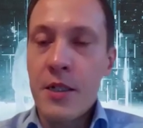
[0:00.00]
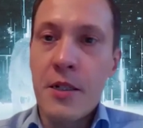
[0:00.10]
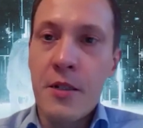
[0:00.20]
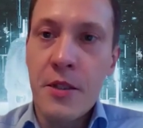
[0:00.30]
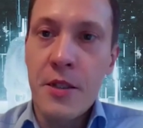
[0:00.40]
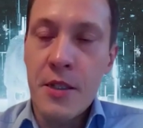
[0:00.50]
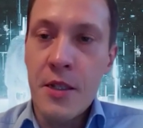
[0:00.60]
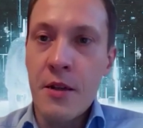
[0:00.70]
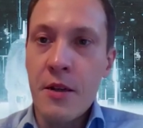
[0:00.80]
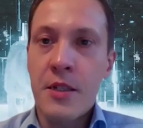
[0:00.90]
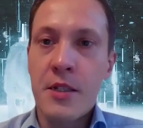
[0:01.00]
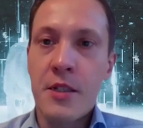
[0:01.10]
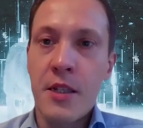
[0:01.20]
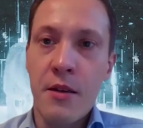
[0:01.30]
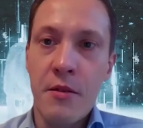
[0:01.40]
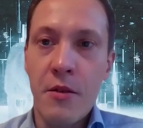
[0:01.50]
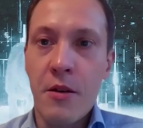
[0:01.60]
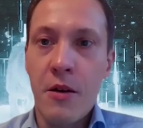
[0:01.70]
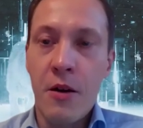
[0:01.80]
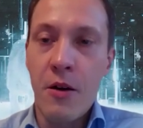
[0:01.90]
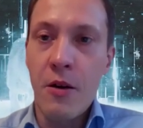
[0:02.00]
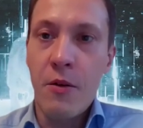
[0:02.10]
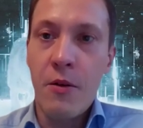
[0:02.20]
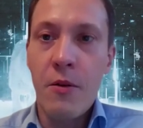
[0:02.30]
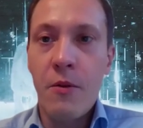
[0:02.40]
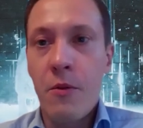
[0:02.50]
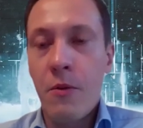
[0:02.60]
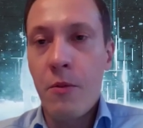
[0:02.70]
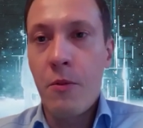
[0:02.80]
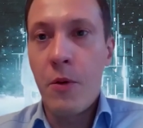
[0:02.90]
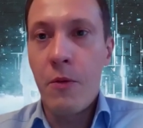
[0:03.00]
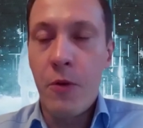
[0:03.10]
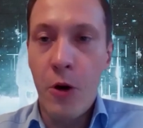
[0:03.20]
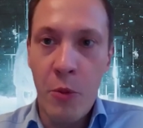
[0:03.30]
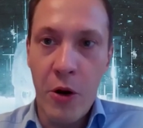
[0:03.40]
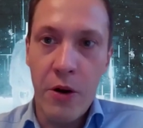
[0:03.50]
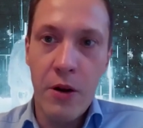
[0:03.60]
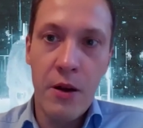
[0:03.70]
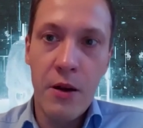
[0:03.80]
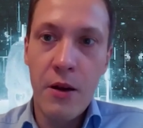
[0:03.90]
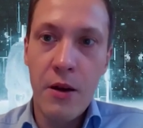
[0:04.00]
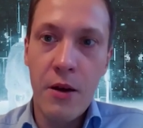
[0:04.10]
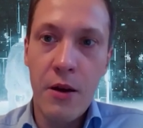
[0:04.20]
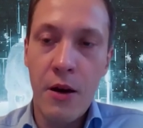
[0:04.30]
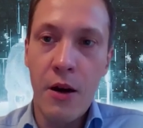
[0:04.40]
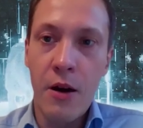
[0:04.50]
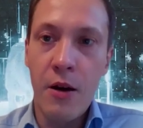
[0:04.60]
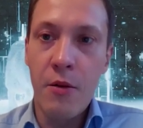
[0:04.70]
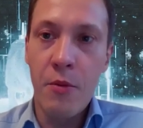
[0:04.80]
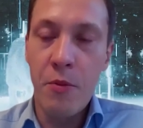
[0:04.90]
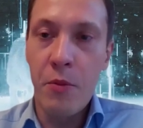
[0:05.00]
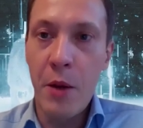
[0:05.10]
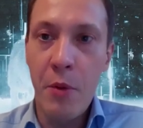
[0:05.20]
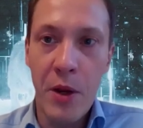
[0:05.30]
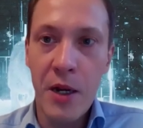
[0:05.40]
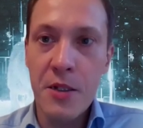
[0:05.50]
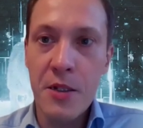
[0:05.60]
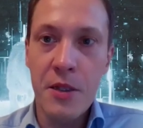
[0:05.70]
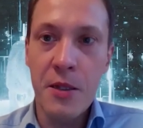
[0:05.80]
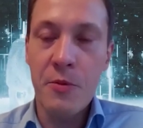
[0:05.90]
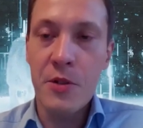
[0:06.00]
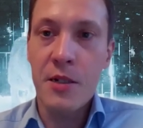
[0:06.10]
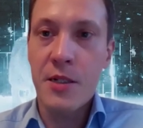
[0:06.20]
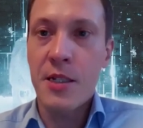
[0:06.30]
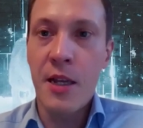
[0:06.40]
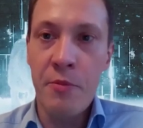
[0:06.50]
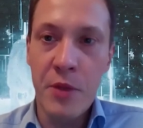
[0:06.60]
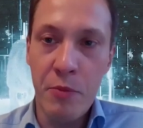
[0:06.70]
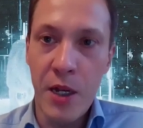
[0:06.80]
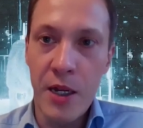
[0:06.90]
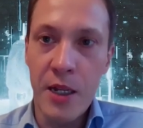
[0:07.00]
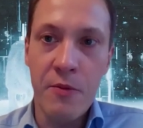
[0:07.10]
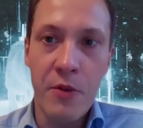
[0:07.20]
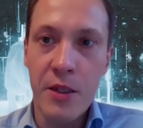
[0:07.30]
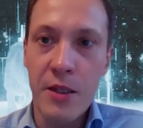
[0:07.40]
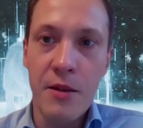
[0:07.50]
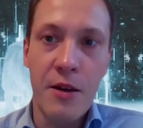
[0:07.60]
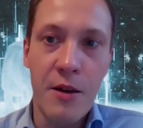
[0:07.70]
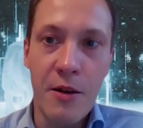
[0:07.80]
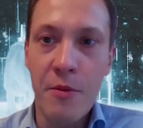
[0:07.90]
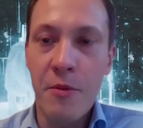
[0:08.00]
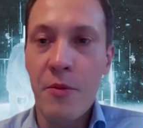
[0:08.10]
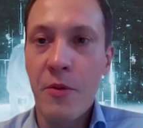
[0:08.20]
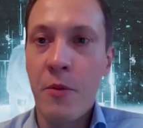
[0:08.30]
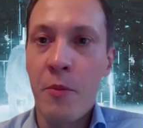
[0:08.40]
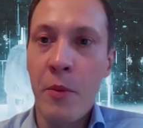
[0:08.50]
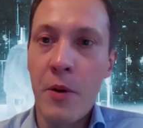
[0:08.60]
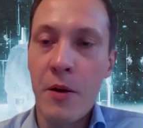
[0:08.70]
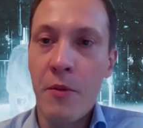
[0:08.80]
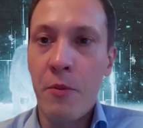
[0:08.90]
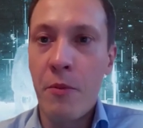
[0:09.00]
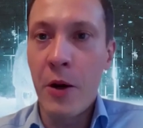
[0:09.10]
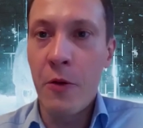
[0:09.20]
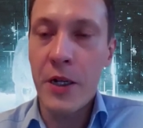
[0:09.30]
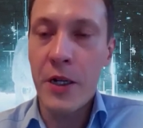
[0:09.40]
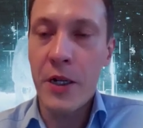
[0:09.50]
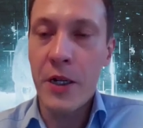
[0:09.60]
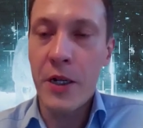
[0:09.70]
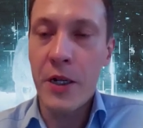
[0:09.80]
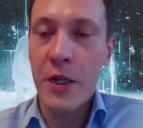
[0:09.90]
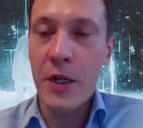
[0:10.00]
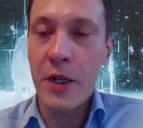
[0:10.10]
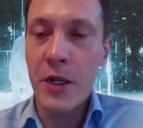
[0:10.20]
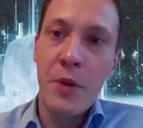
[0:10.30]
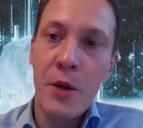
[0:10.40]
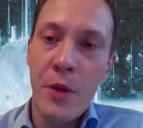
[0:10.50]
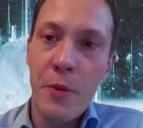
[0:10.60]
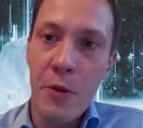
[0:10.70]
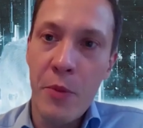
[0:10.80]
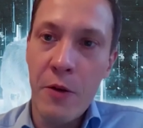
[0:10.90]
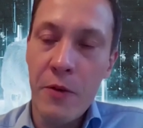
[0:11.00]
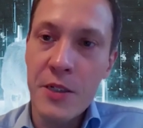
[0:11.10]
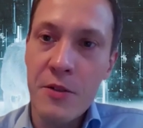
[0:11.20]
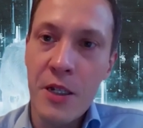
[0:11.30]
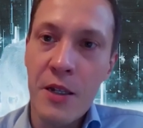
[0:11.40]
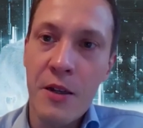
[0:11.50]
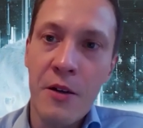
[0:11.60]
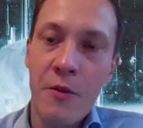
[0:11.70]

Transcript: like I said, so it's an existing former paper mill. So it was like just an empty building with the manufacturing, paper manufacturing